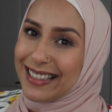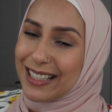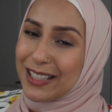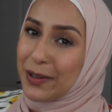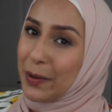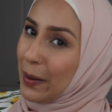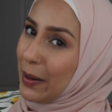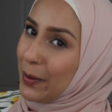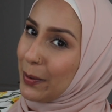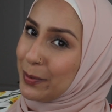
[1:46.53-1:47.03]

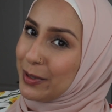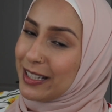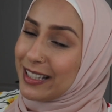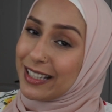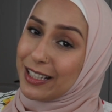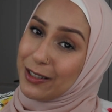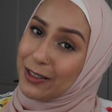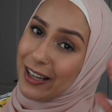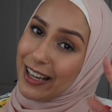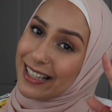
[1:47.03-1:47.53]
So I hope to
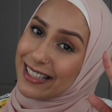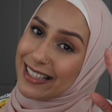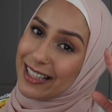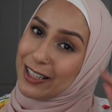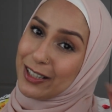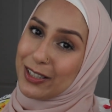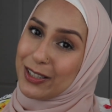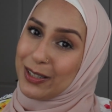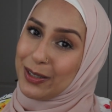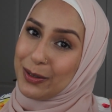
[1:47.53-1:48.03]
see you guys
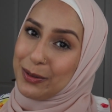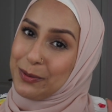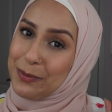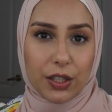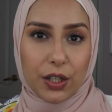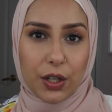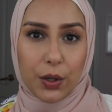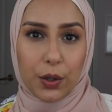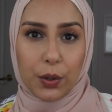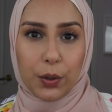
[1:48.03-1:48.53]
there too.
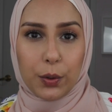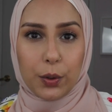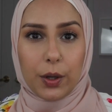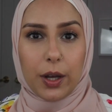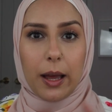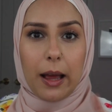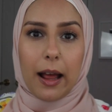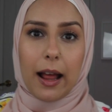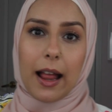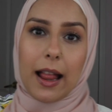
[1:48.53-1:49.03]
So
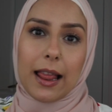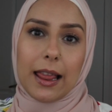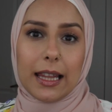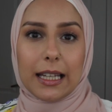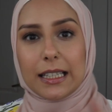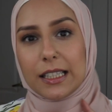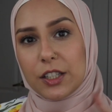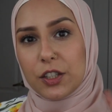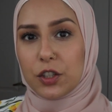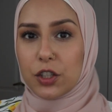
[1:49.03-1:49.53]

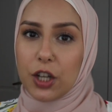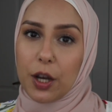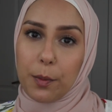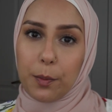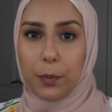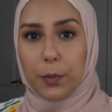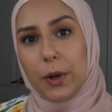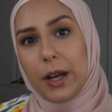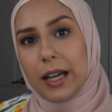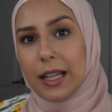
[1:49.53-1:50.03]
let's
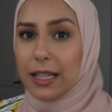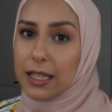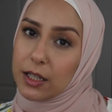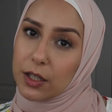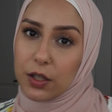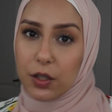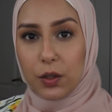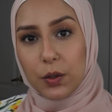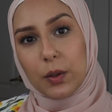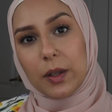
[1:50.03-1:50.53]
jump right
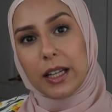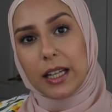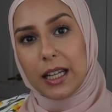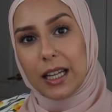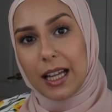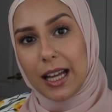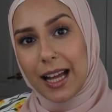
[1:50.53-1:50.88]
into it.